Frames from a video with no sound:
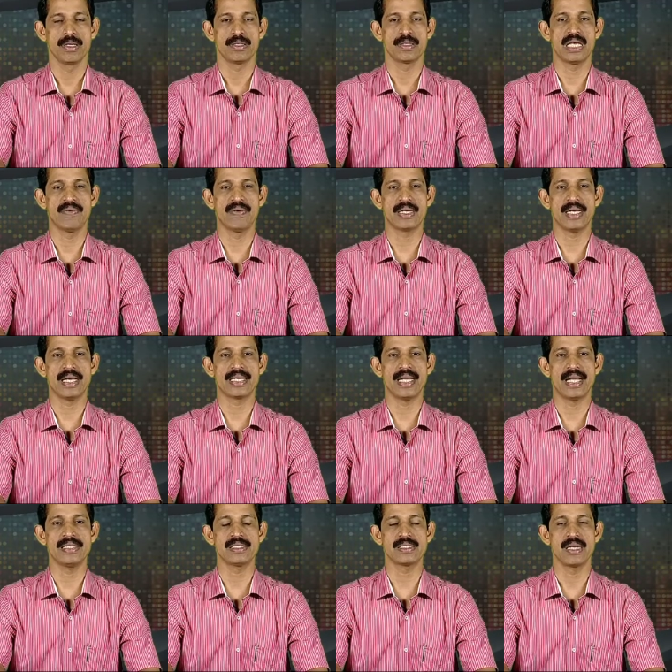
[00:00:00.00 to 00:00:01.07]
They were
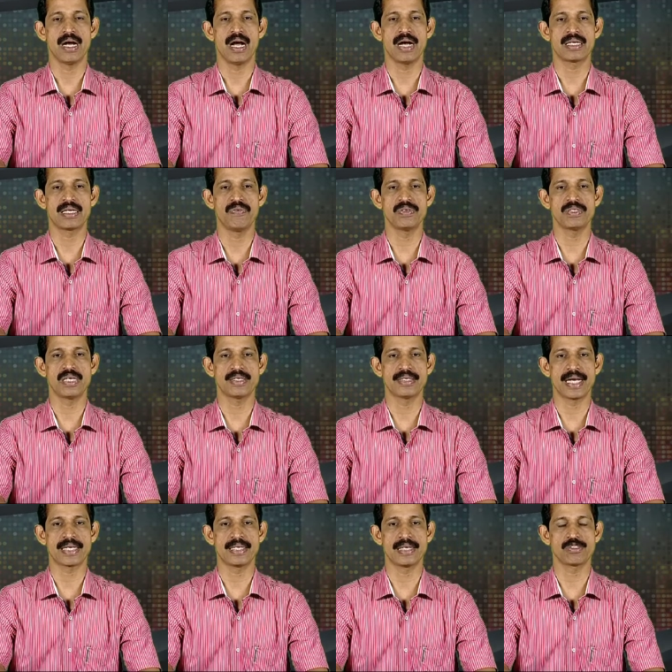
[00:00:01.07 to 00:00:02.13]
against artificial
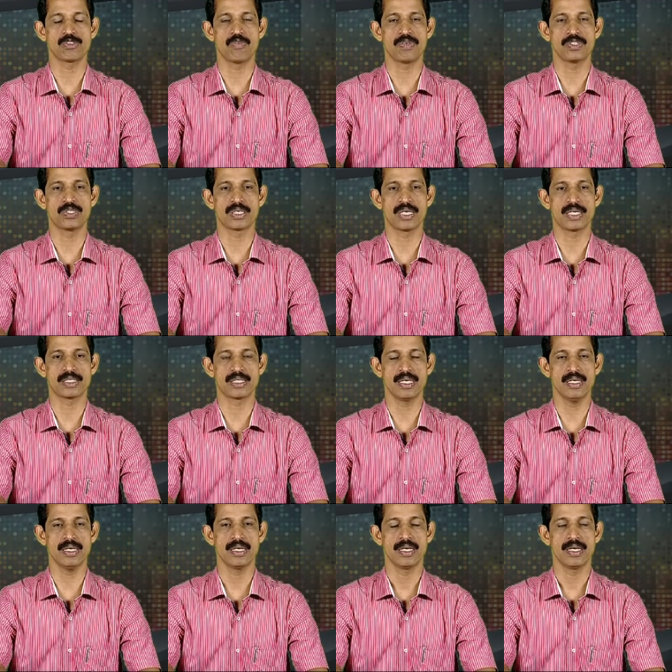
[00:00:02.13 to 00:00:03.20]
techniques of education